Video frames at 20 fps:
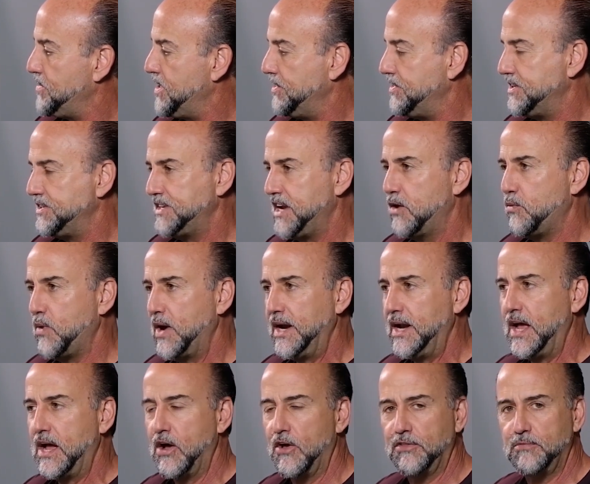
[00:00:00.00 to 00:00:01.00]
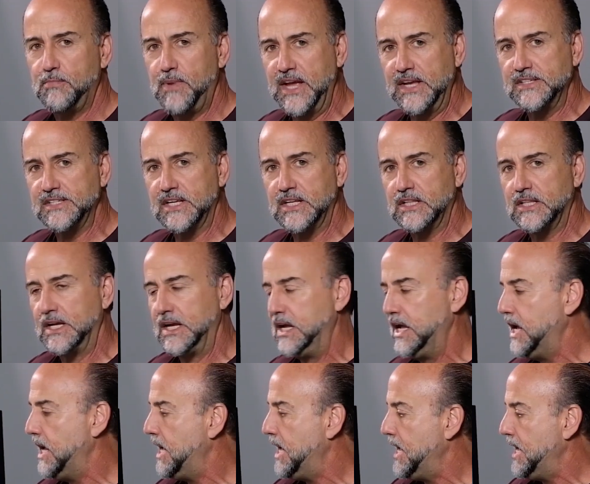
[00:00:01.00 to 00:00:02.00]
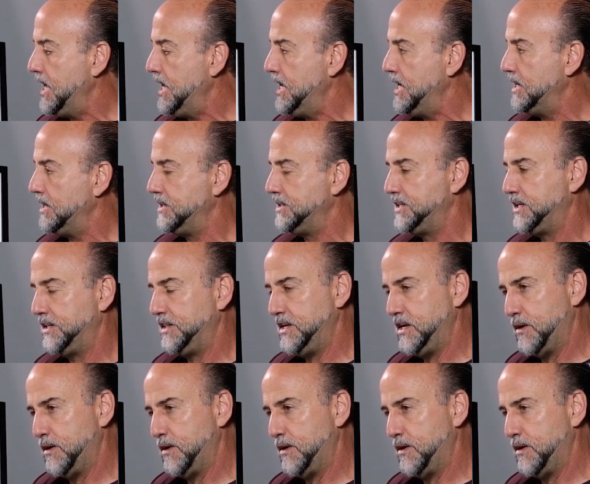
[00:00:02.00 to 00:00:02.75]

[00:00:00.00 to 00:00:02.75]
And the stairway to health basically is